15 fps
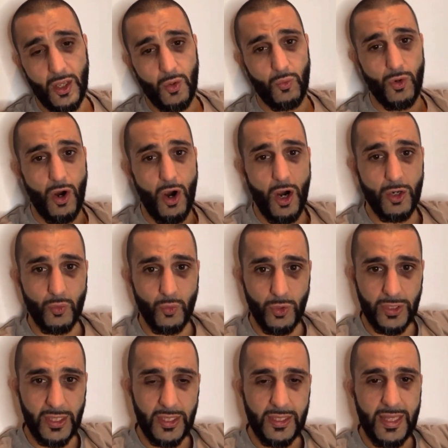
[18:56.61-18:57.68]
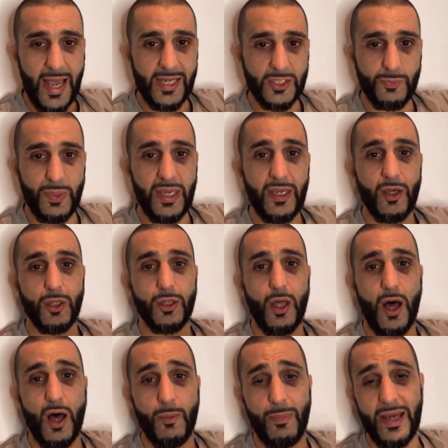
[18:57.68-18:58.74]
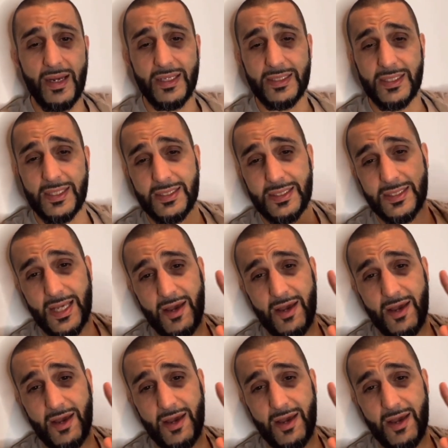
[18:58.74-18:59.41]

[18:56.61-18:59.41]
We're hardworking, tax-paying, law-abiding citizens.